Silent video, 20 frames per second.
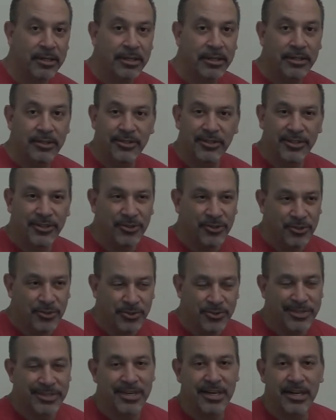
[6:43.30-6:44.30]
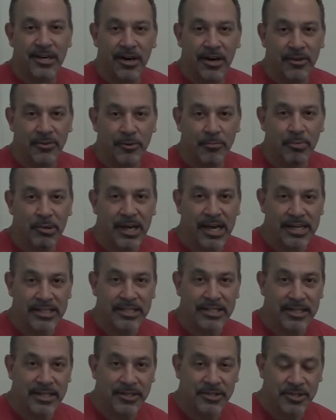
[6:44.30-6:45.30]
You can use other
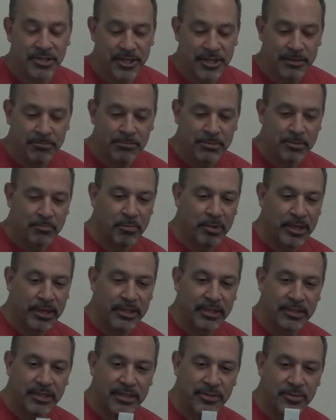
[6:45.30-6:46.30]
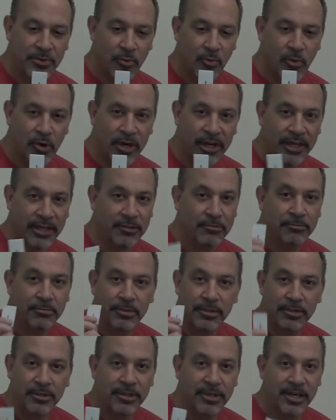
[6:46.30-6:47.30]
plastic shims, but these are white.
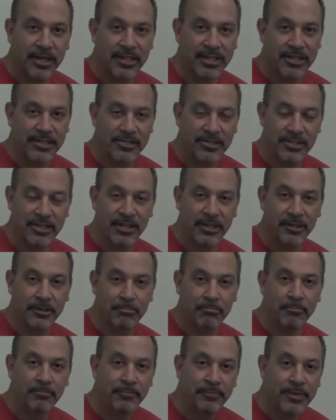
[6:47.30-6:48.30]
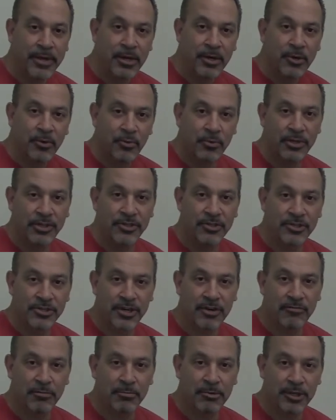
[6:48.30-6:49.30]
You're not going to see them when you
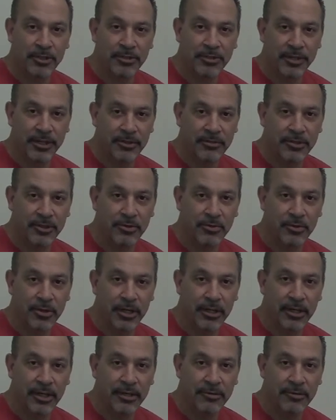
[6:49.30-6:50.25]
shove them underneath the toilet.